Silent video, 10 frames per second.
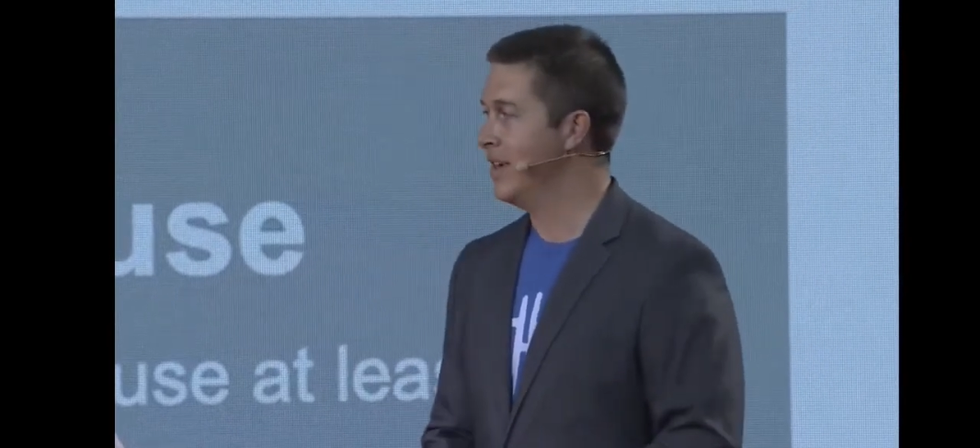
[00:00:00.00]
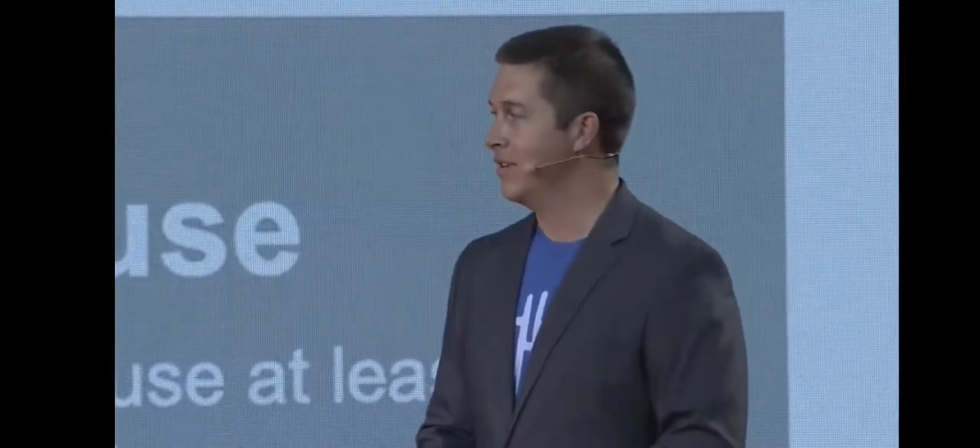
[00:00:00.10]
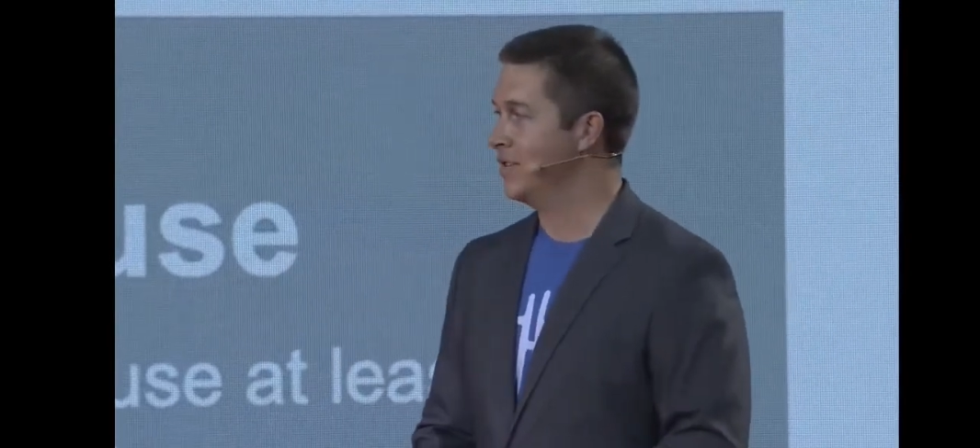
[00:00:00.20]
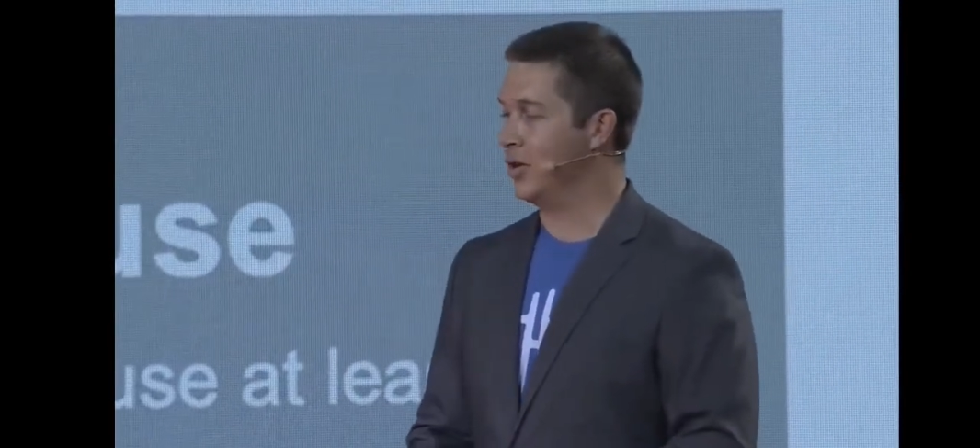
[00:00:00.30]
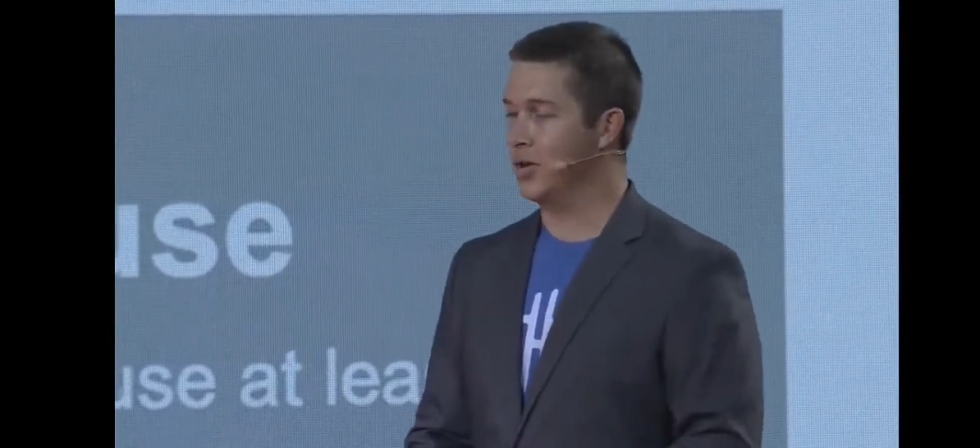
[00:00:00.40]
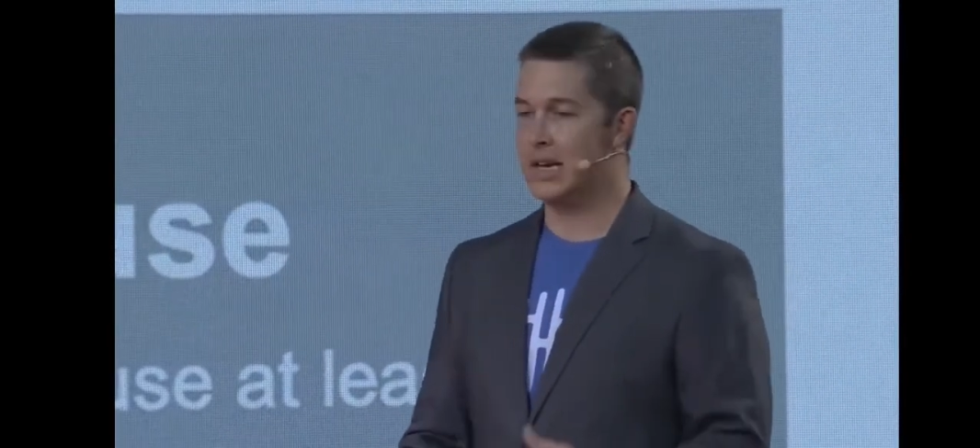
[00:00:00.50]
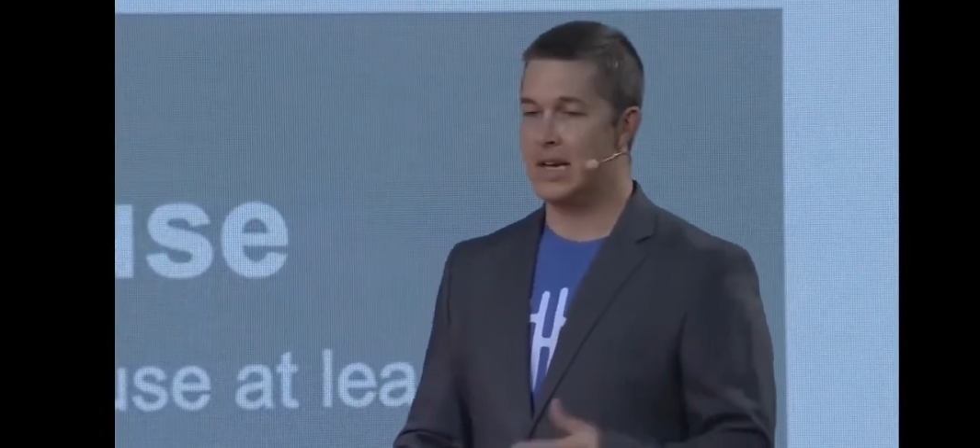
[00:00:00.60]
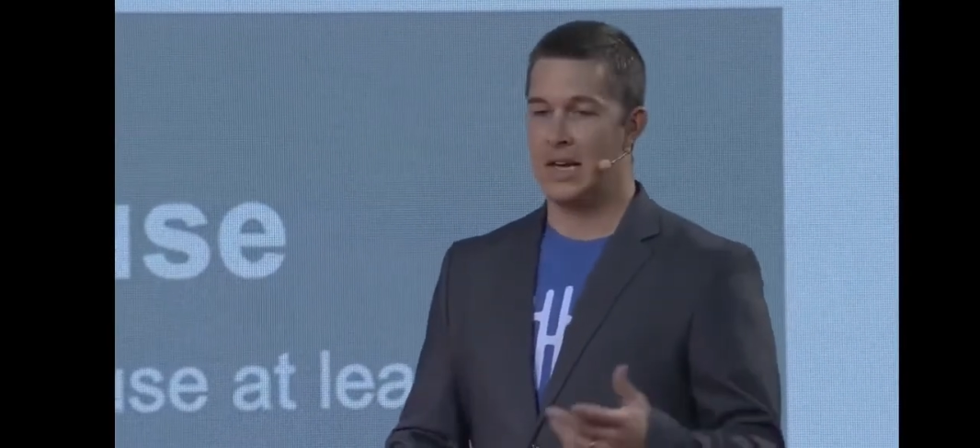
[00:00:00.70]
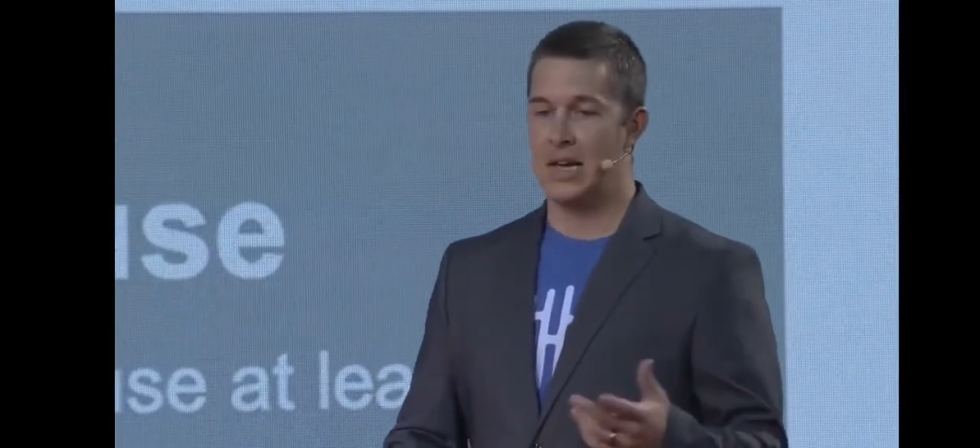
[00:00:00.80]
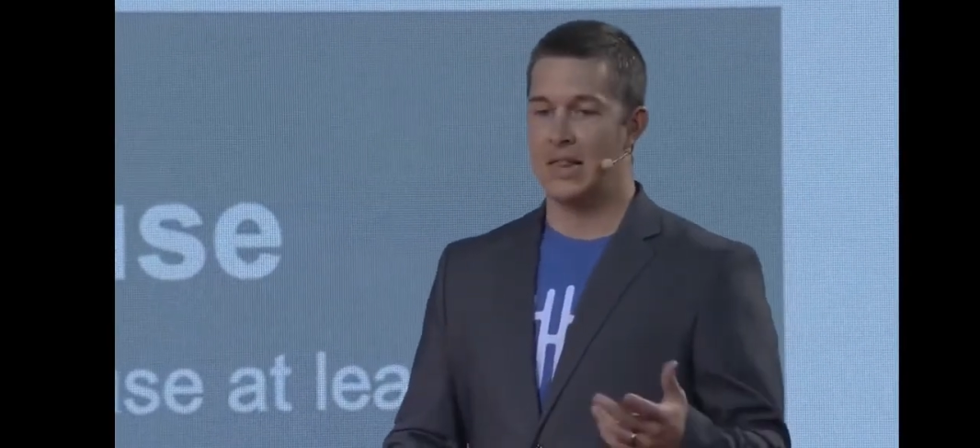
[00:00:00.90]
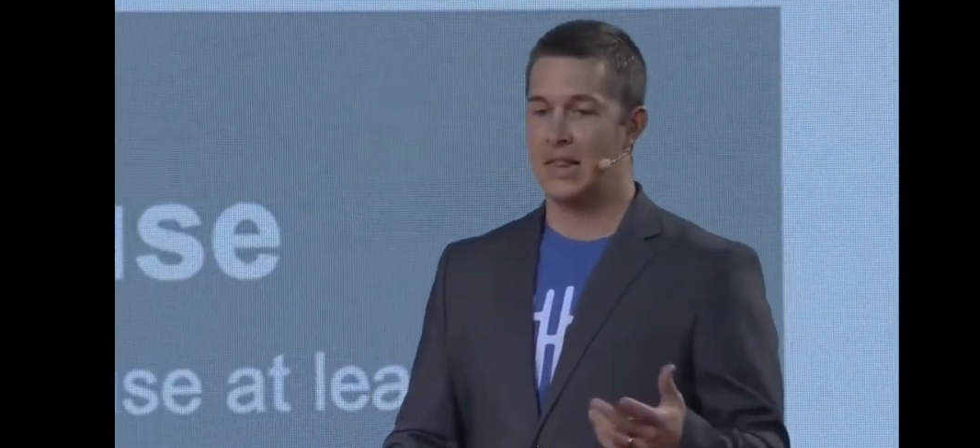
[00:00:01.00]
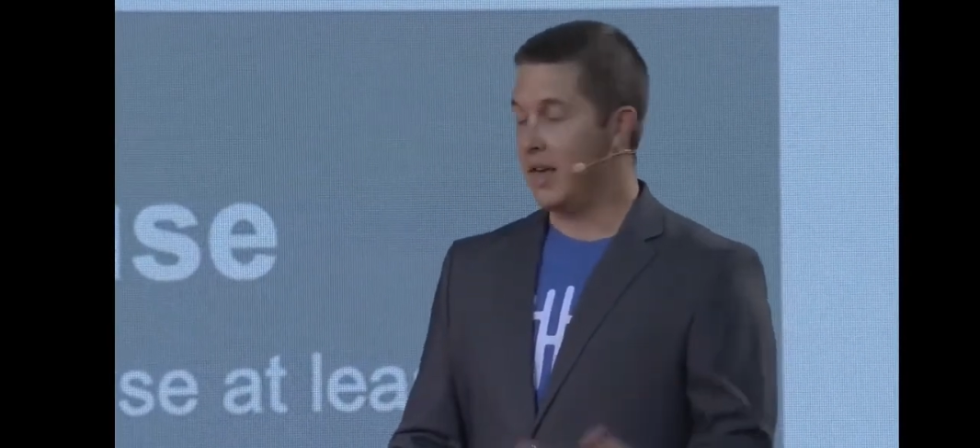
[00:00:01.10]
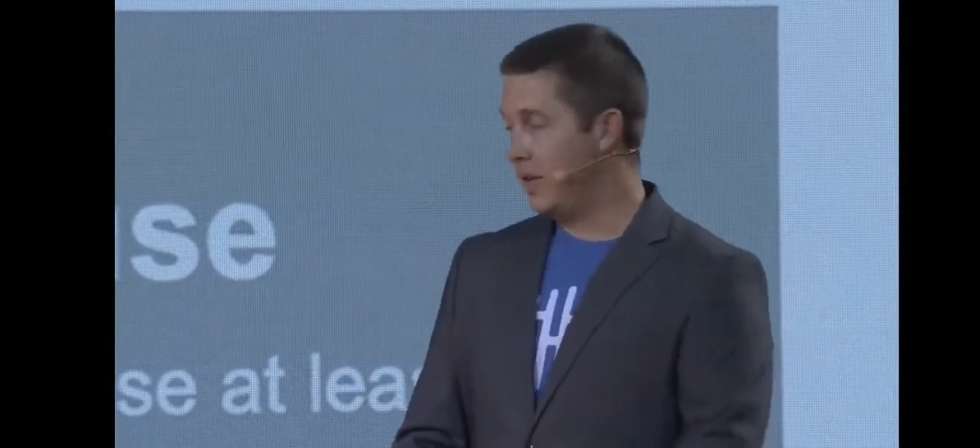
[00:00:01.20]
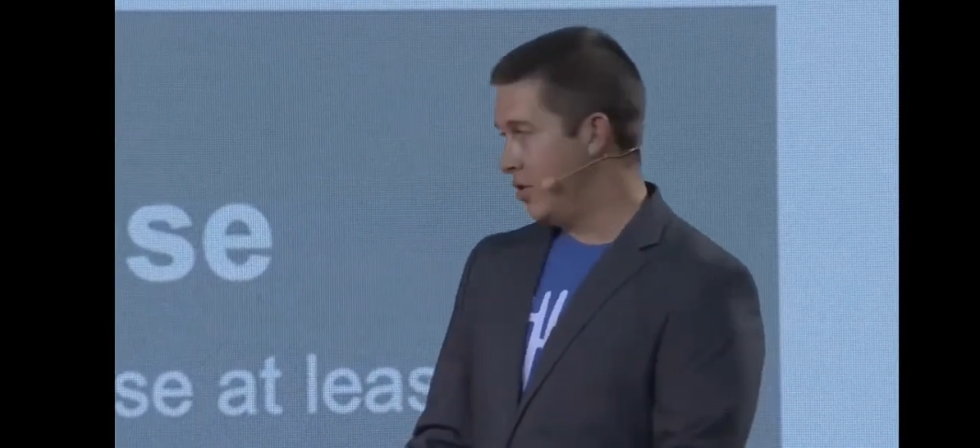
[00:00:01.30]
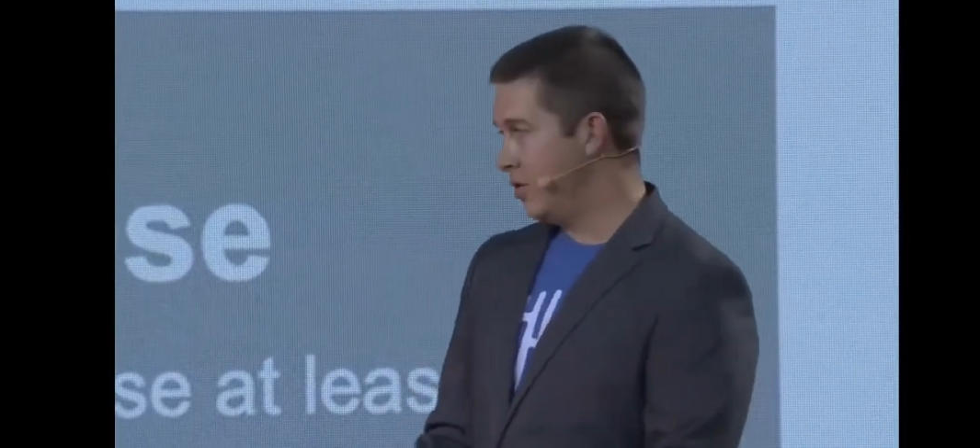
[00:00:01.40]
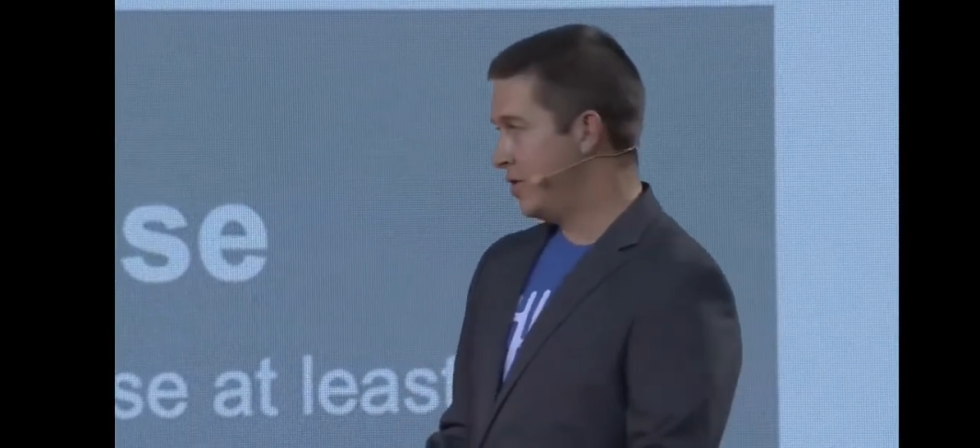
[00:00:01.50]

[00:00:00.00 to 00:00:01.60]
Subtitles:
So thank you